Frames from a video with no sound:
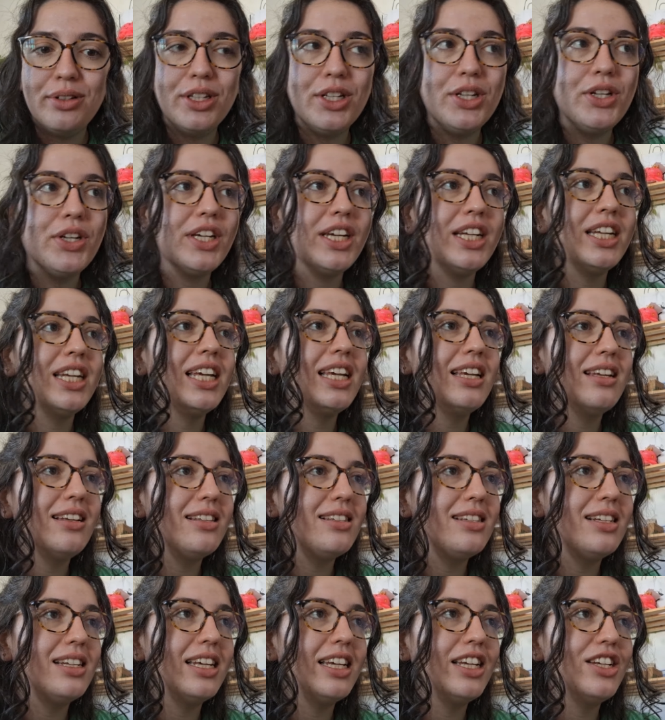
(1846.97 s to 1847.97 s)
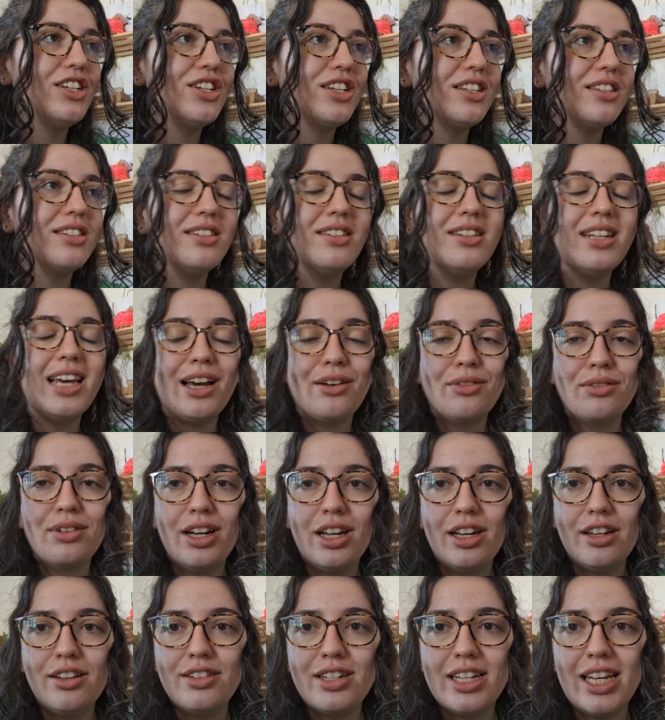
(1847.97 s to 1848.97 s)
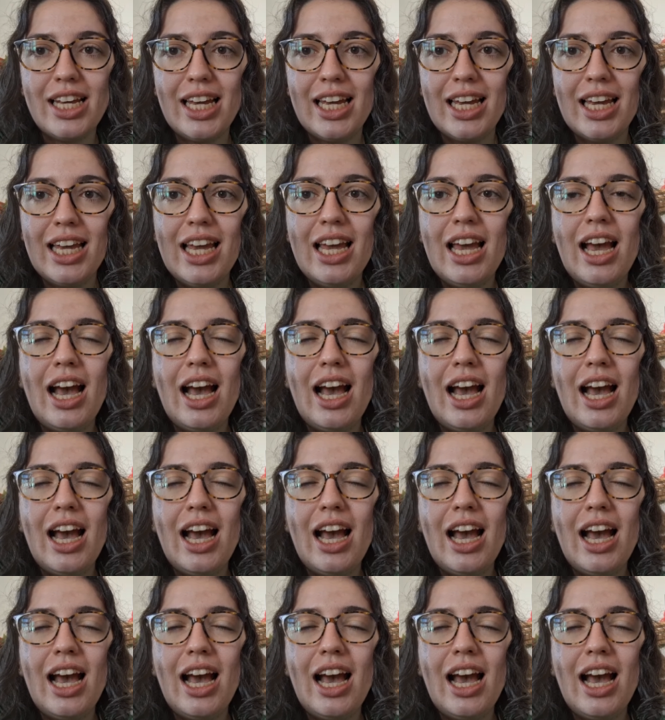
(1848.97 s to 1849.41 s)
You can easily just download it.